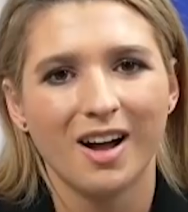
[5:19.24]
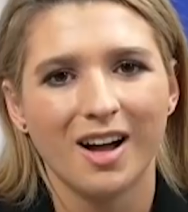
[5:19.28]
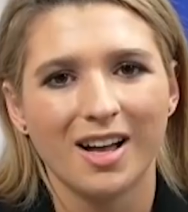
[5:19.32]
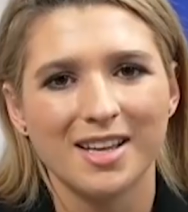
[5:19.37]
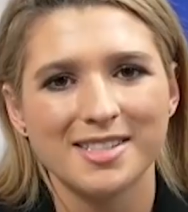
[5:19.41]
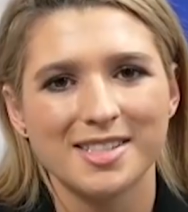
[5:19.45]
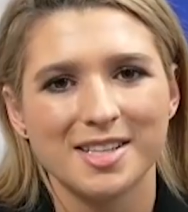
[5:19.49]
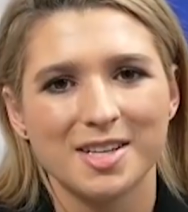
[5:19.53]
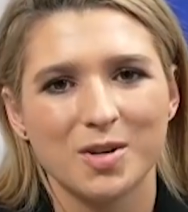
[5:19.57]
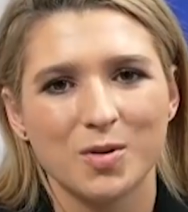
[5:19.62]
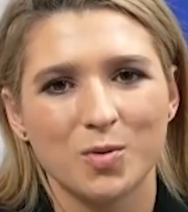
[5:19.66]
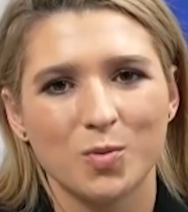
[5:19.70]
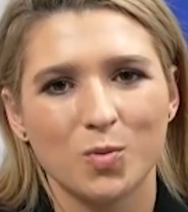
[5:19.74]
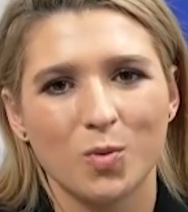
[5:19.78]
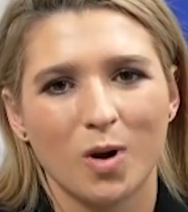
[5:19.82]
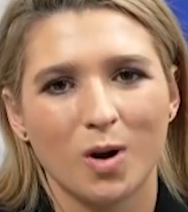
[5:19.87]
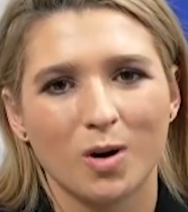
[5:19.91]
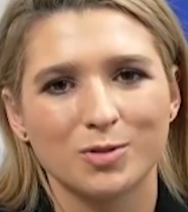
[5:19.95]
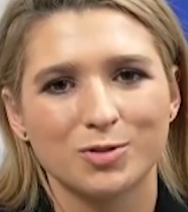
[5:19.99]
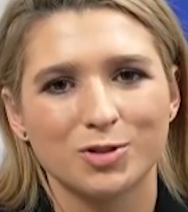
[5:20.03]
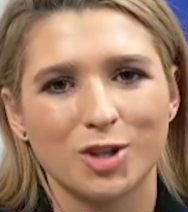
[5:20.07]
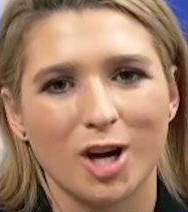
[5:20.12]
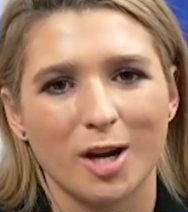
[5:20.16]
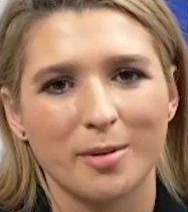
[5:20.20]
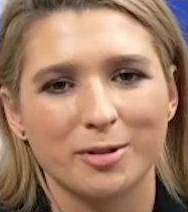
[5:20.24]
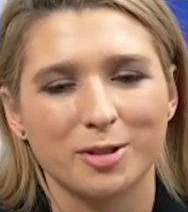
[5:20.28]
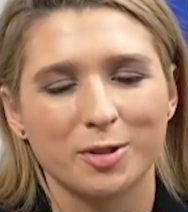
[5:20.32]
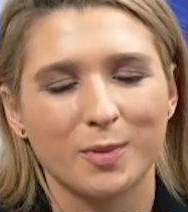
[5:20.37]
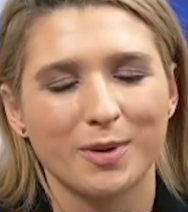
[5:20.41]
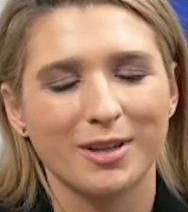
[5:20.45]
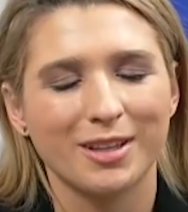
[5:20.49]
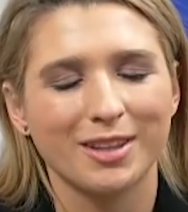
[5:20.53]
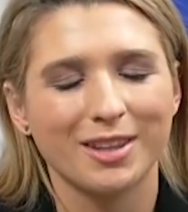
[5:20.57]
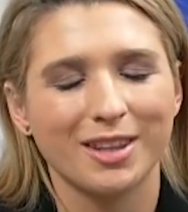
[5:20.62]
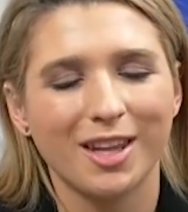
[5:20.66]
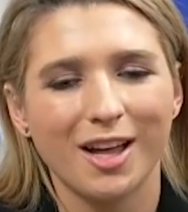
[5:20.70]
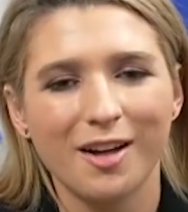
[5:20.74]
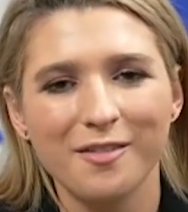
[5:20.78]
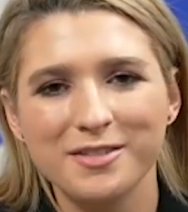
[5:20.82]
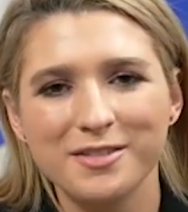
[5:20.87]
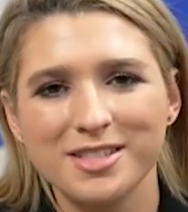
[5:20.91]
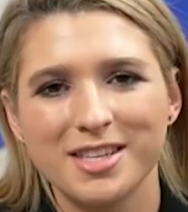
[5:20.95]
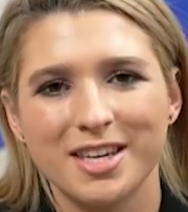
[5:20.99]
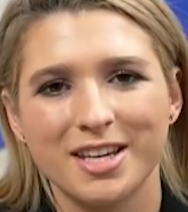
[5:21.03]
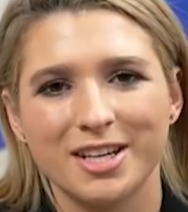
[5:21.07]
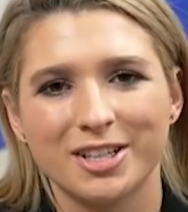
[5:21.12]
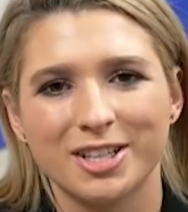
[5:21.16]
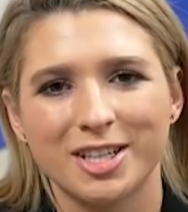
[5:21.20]
Awesome. Well, Robert, we love to
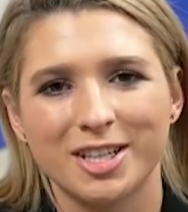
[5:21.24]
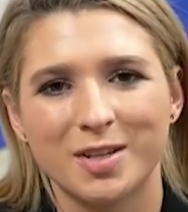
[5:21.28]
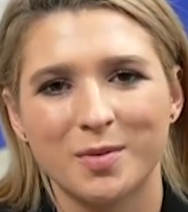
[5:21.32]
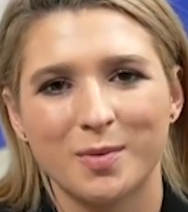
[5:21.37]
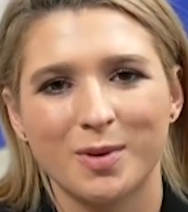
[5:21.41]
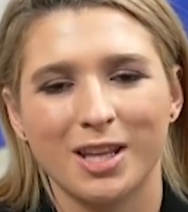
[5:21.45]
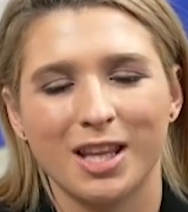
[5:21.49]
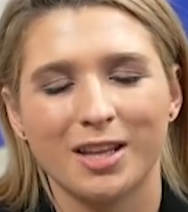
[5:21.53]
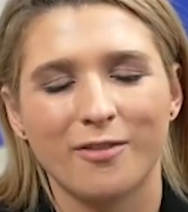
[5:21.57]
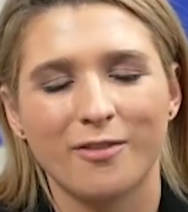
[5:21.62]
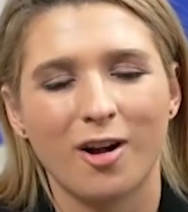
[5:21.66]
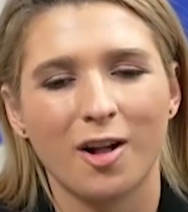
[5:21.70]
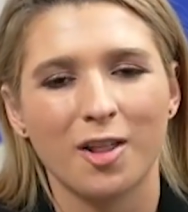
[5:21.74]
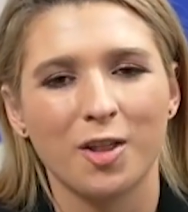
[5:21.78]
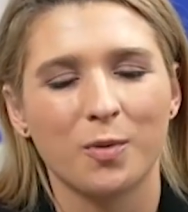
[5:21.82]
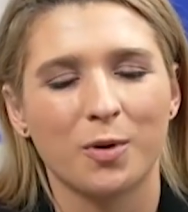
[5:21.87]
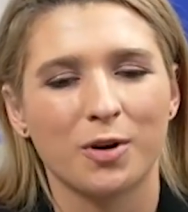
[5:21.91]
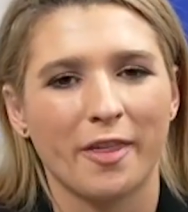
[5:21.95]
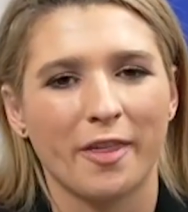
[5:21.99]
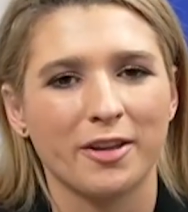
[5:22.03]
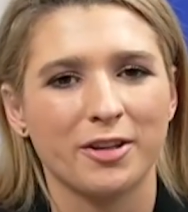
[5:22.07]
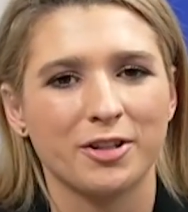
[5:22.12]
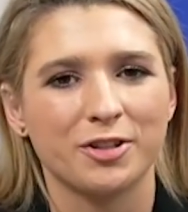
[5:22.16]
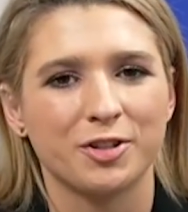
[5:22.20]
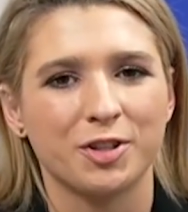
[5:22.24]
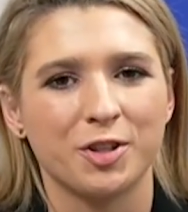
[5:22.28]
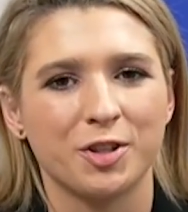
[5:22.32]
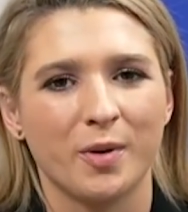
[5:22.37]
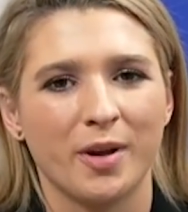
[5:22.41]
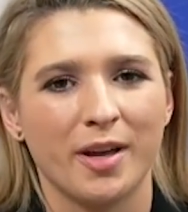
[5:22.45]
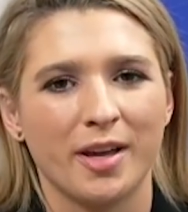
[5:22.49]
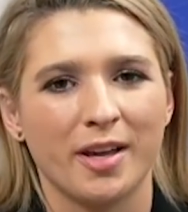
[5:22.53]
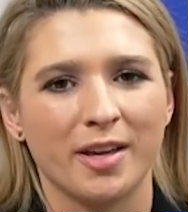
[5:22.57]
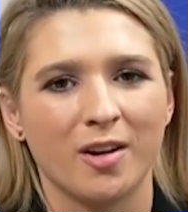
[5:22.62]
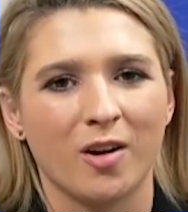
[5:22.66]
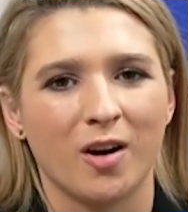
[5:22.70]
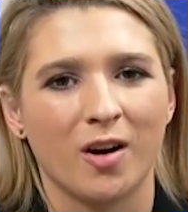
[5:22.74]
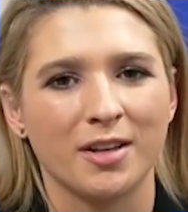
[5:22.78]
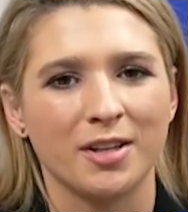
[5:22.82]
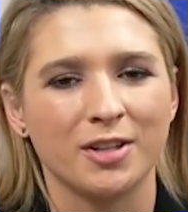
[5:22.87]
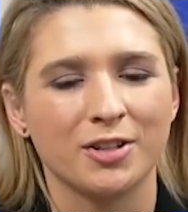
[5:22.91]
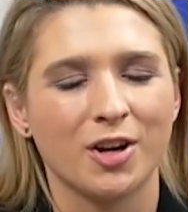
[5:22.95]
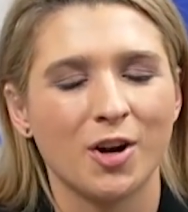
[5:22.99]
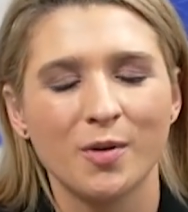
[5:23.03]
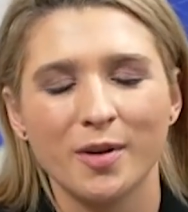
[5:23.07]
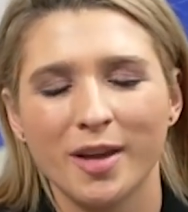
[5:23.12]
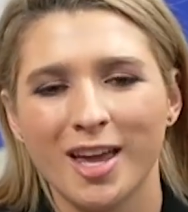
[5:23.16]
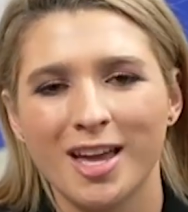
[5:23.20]
hear it. We love all the work that you're doing on your
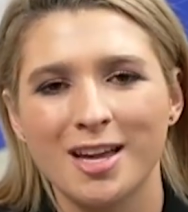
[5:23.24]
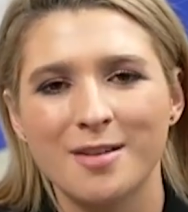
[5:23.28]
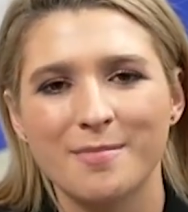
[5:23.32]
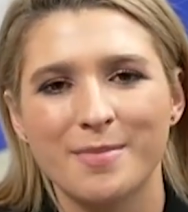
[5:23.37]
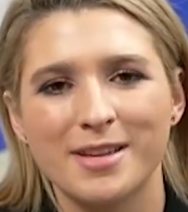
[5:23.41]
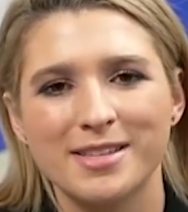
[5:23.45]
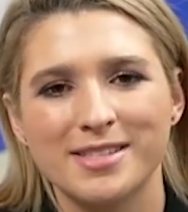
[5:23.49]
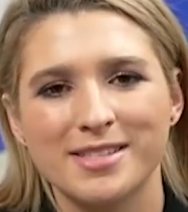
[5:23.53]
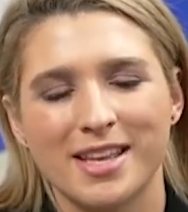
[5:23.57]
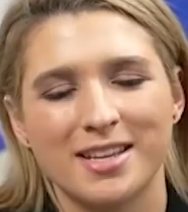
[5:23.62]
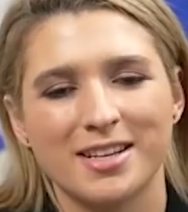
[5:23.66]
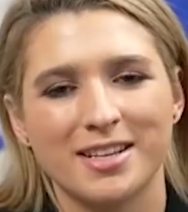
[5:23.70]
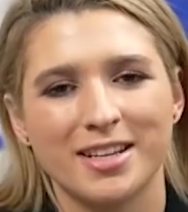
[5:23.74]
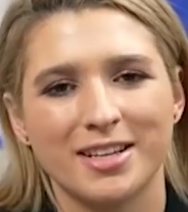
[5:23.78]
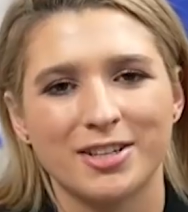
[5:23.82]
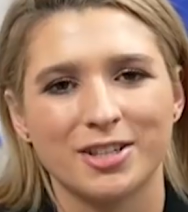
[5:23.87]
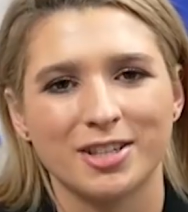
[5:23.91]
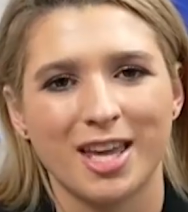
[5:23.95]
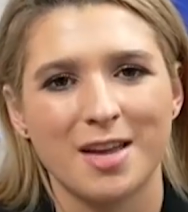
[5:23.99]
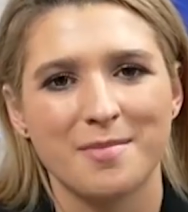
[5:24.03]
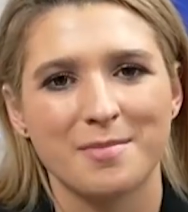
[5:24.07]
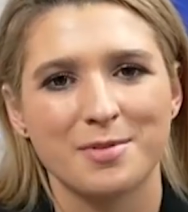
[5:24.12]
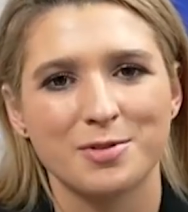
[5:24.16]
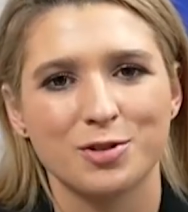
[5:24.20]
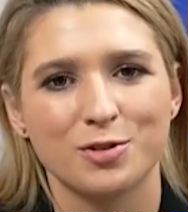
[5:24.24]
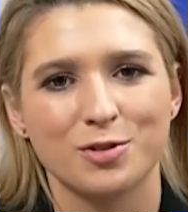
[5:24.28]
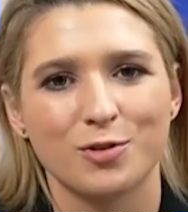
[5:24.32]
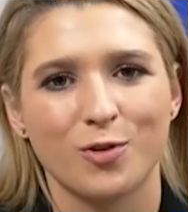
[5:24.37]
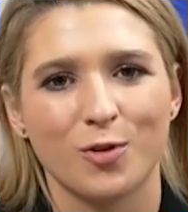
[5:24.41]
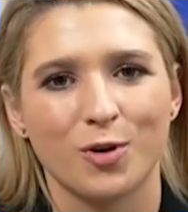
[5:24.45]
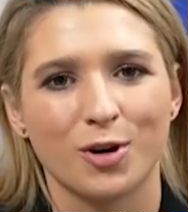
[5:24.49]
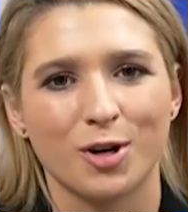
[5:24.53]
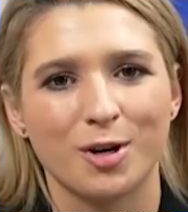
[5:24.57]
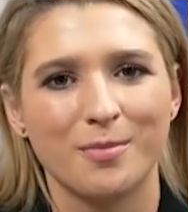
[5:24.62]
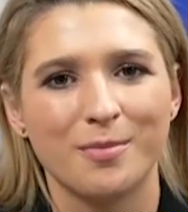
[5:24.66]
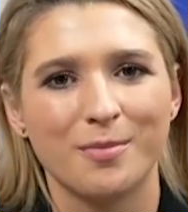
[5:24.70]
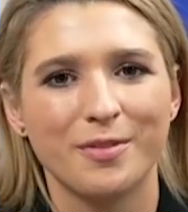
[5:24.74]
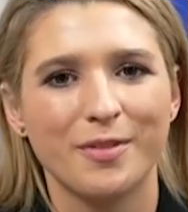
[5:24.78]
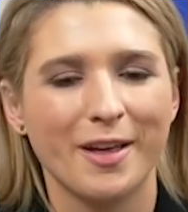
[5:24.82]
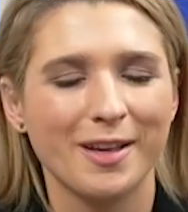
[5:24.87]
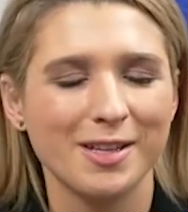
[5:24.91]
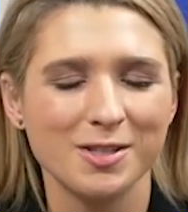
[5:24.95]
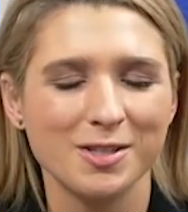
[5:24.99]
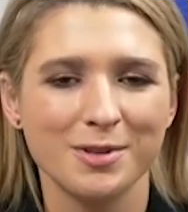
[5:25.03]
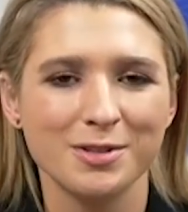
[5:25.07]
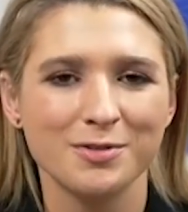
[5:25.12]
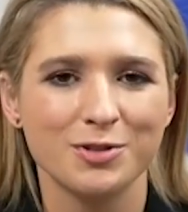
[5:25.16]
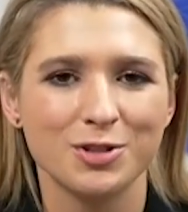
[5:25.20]
own campus and here at Campus Reform. Thanks
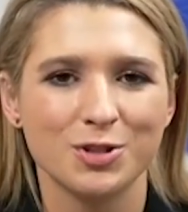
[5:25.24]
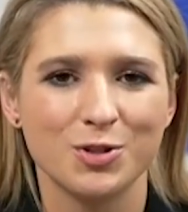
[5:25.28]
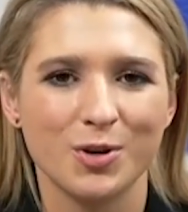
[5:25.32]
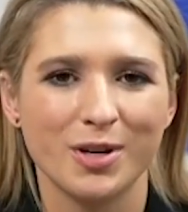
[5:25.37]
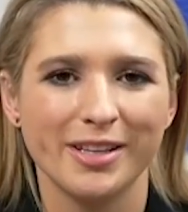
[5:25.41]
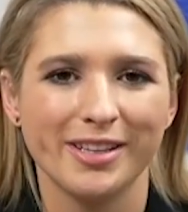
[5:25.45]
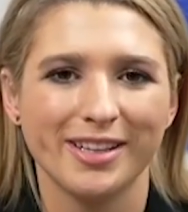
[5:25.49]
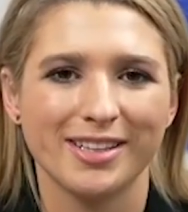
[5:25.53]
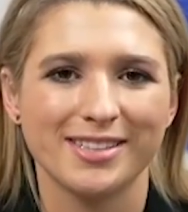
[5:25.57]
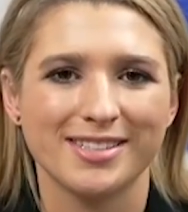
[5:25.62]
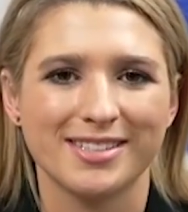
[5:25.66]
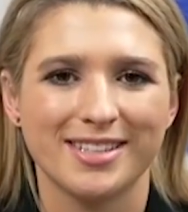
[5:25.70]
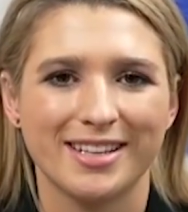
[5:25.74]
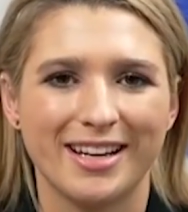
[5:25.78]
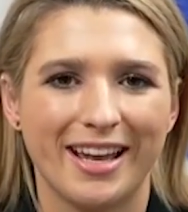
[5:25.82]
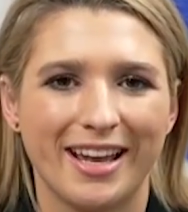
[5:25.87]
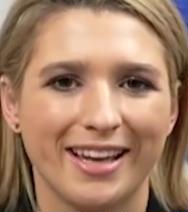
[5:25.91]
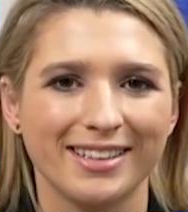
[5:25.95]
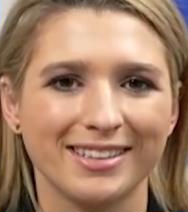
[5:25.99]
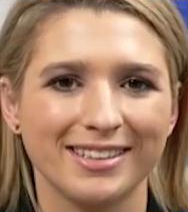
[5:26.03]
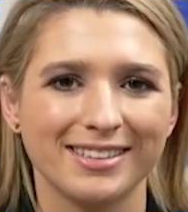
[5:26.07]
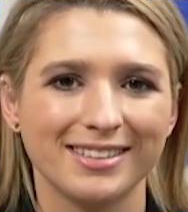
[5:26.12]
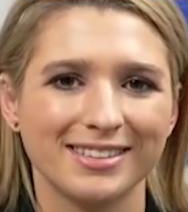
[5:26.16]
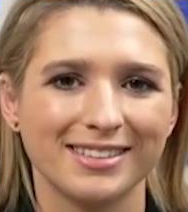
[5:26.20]
so much for joining us today.